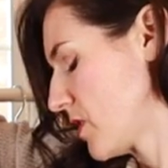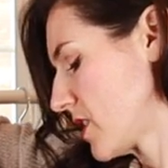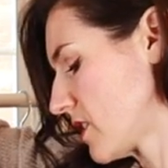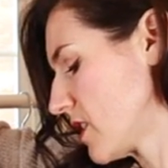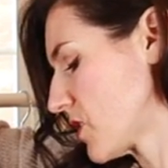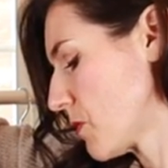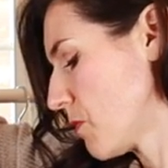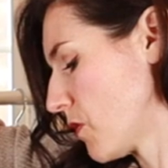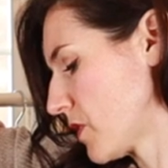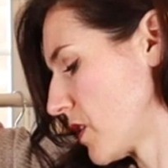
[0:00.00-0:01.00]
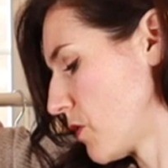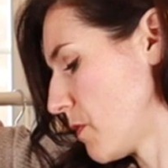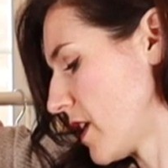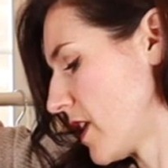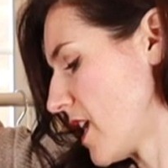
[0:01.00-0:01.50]
Resistant to mold and
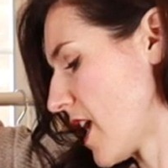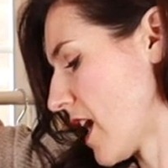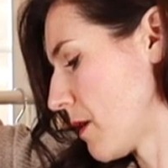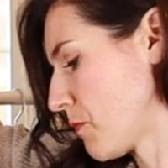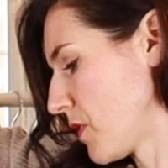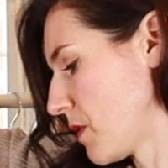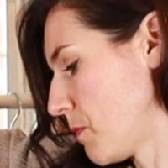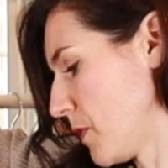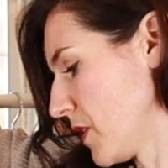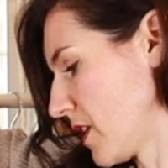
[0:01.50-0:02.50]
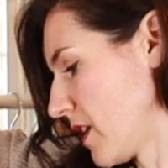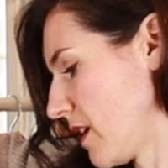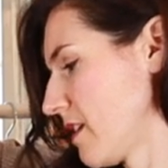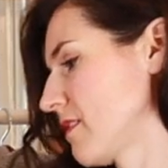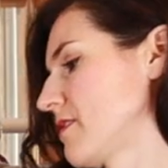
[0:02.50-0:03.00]
humidity and
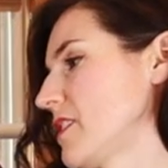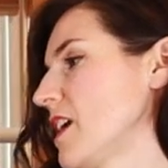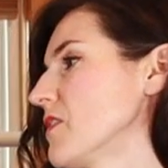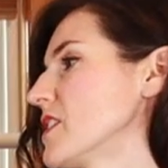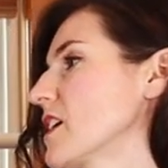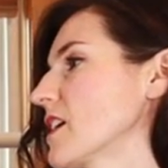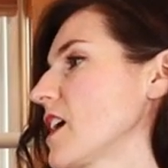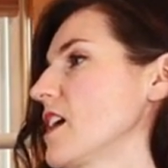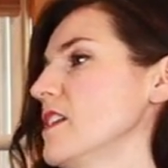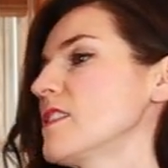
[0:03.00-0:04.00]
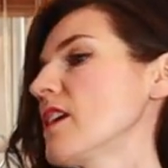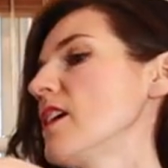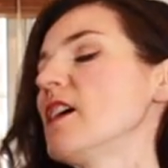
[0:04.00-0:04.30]
breathability. Save the Duck, guys.